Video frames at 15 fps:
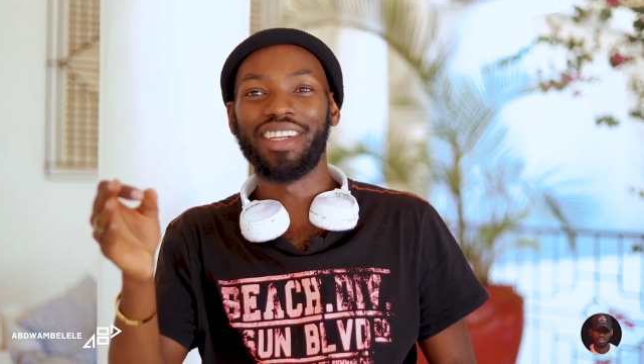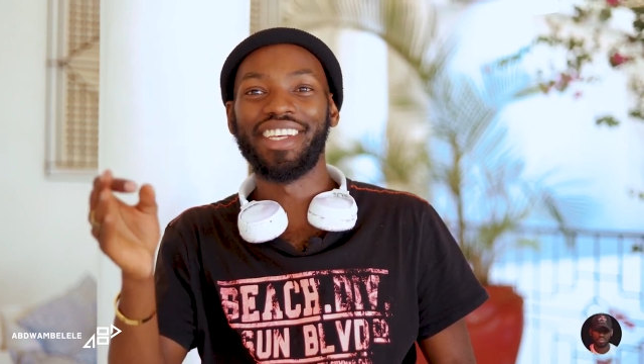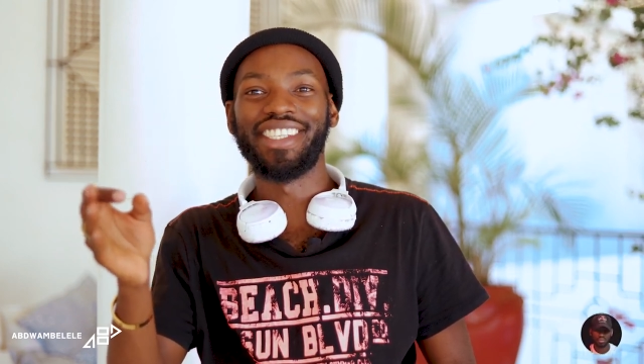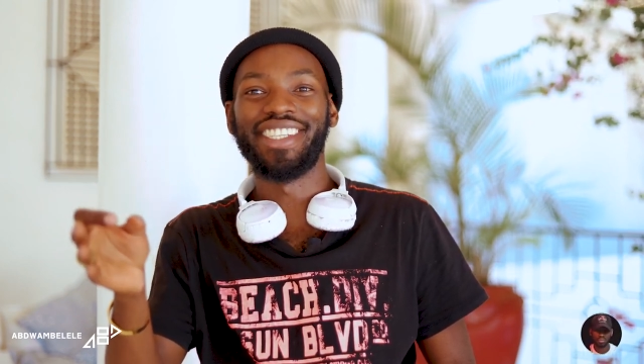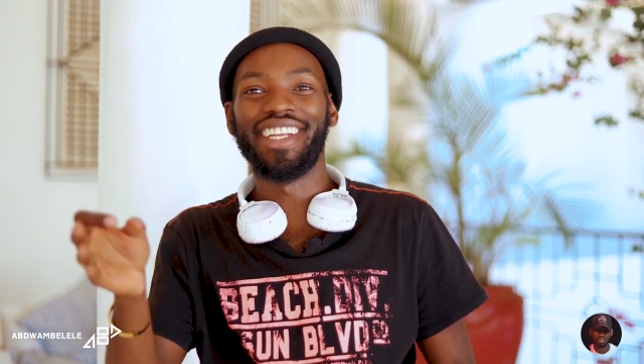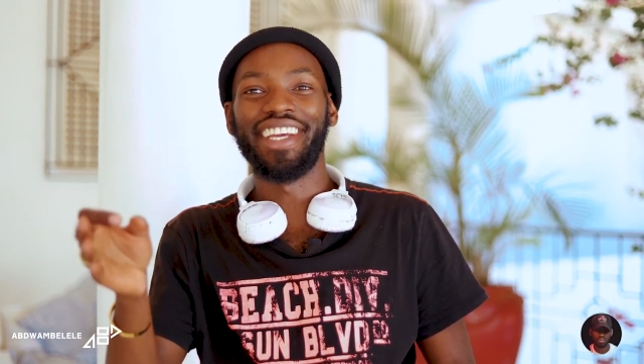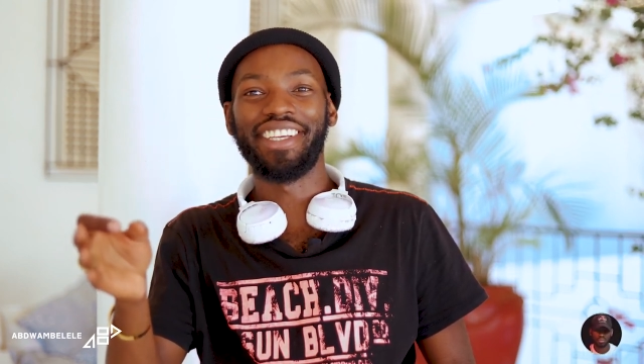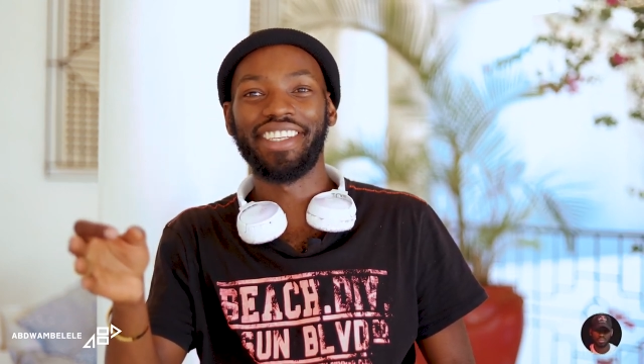
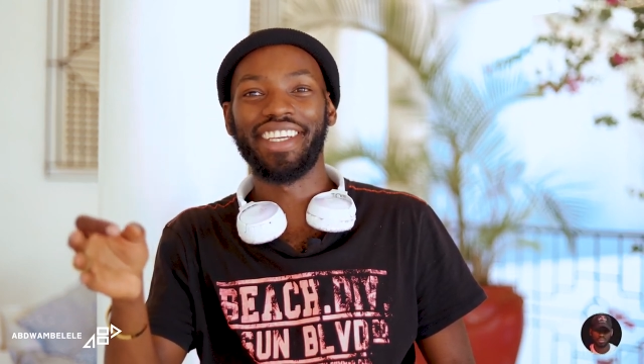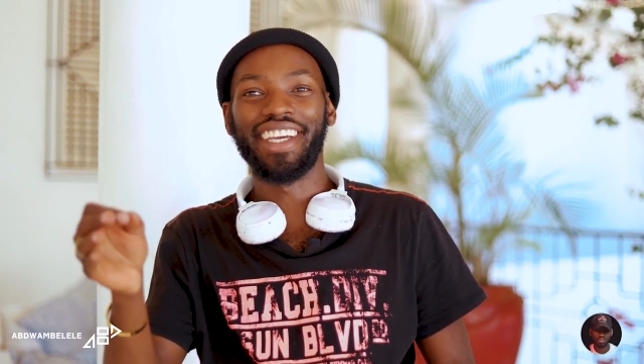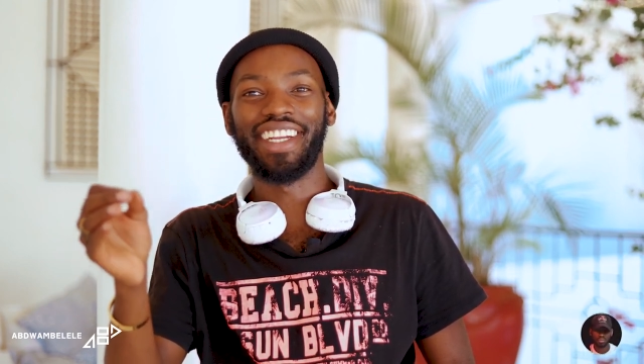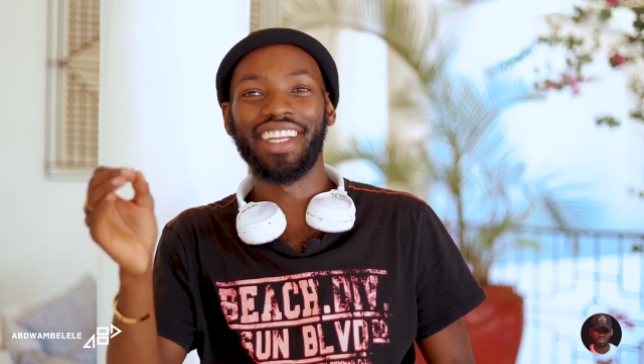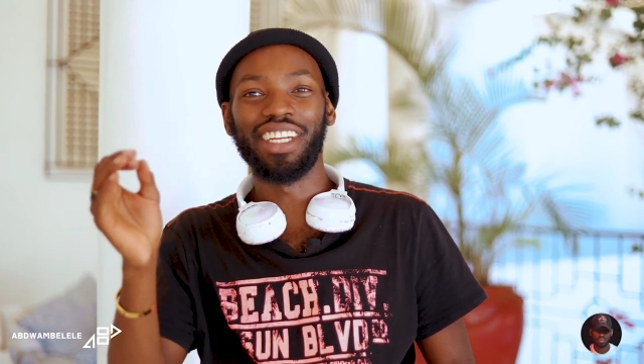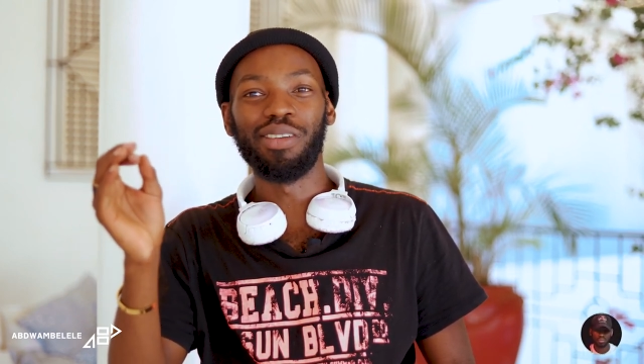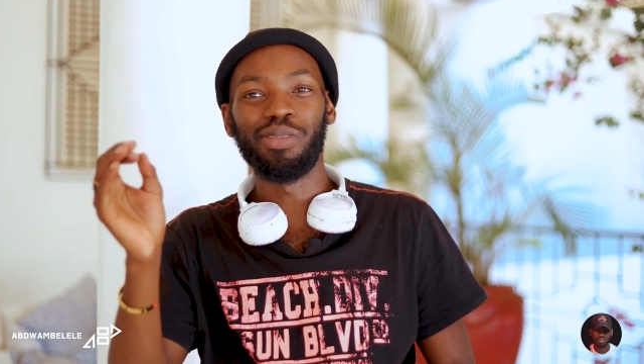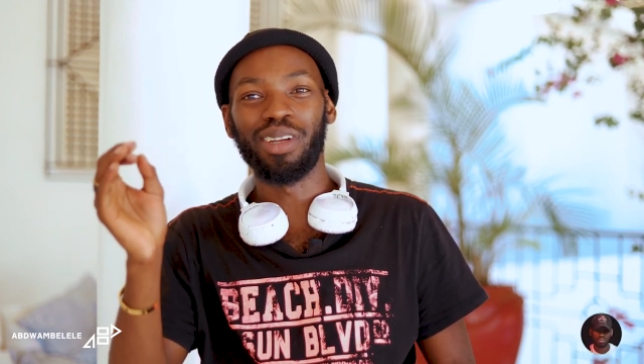destinations
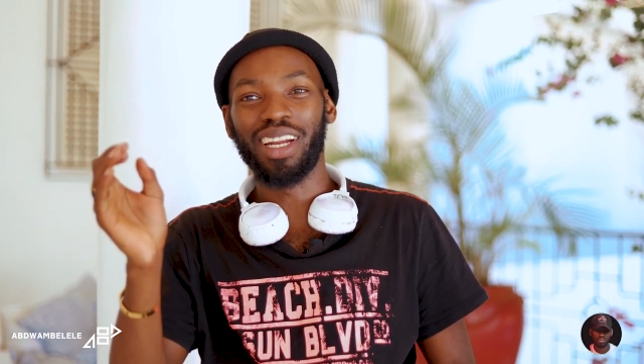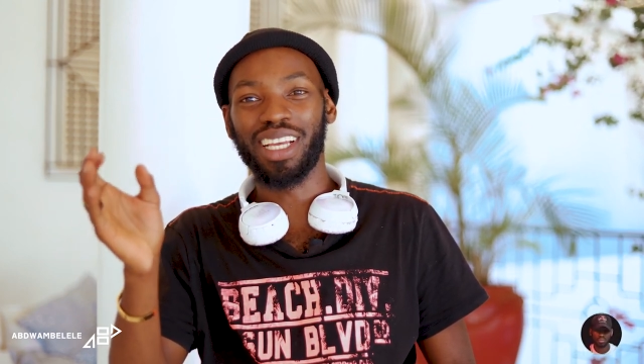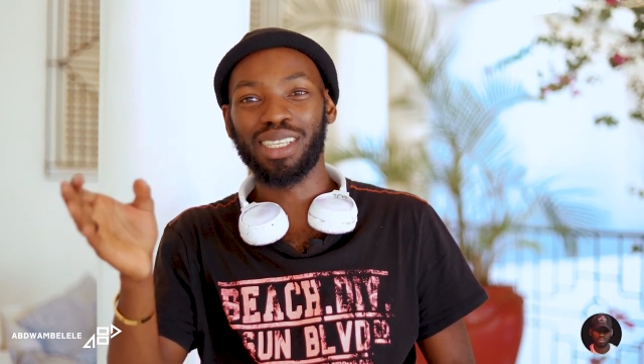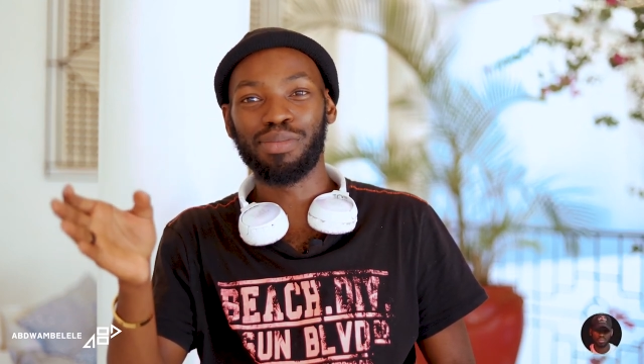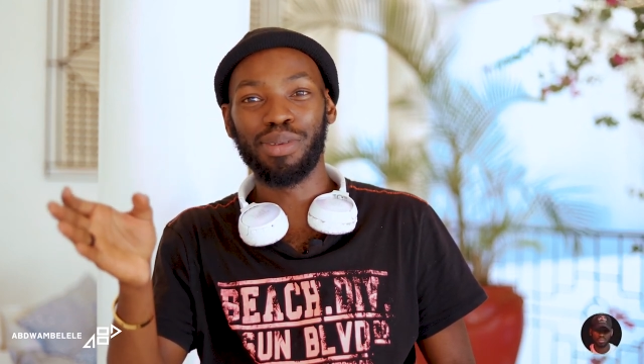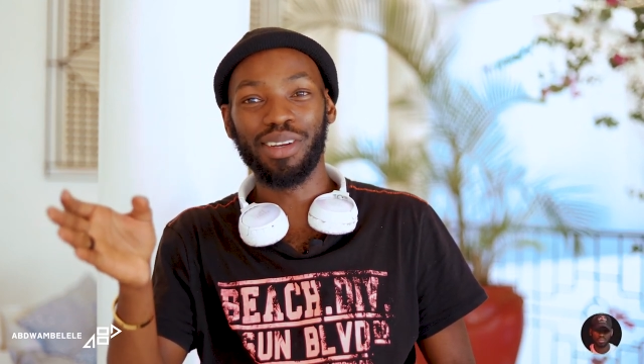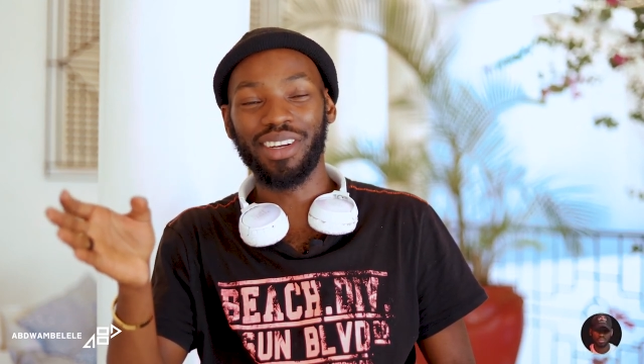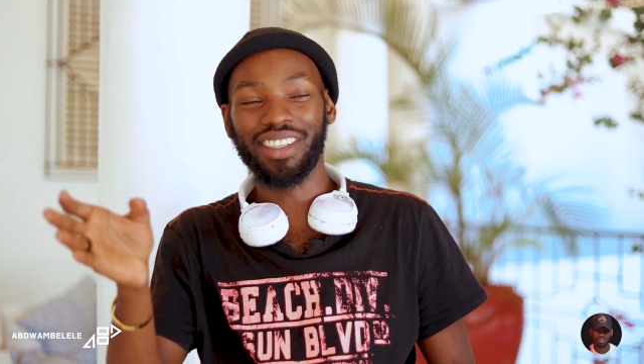and different
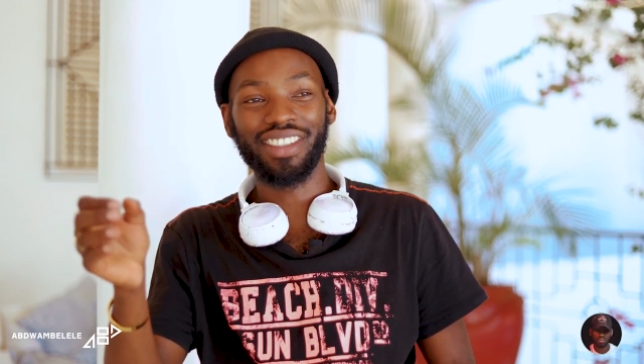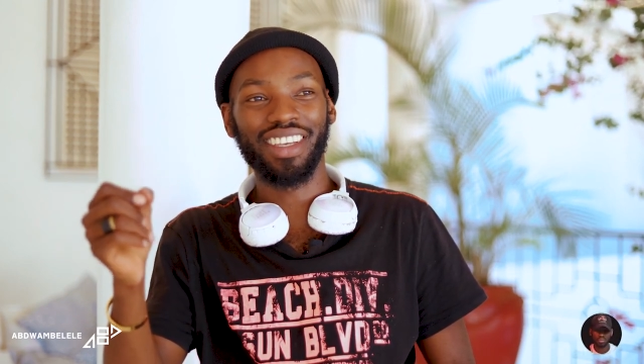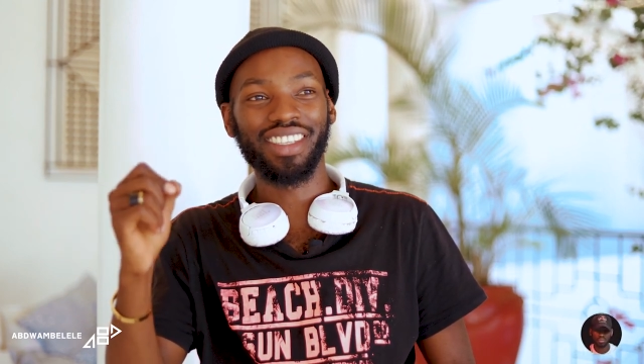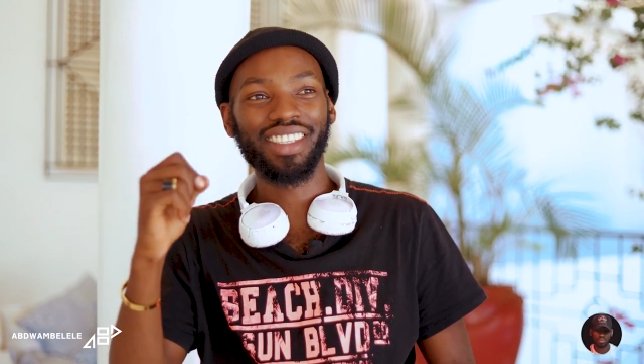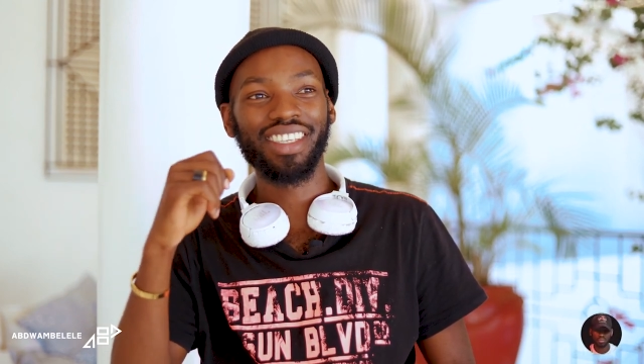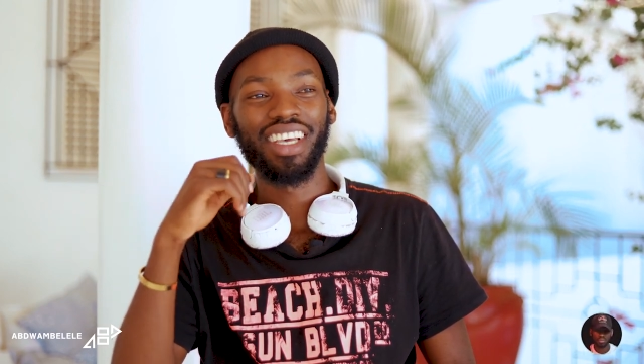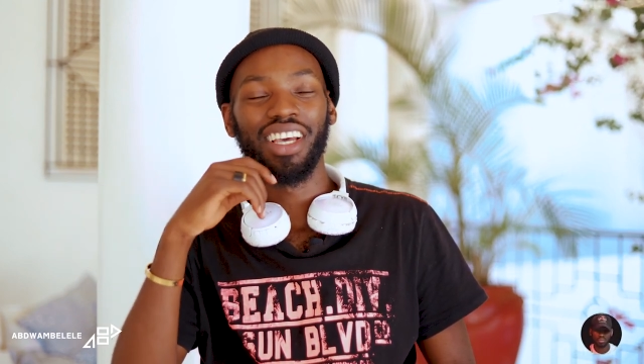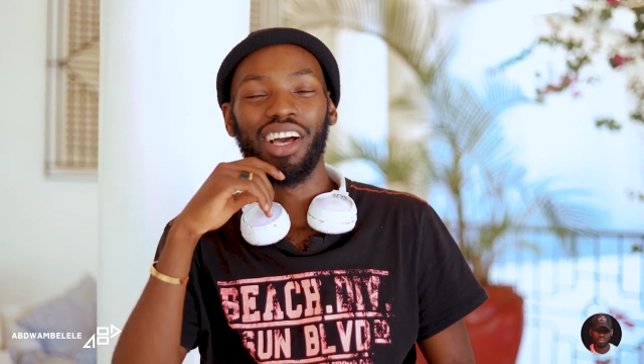
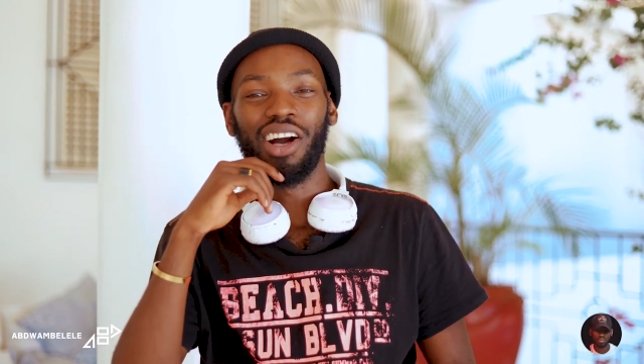experiences.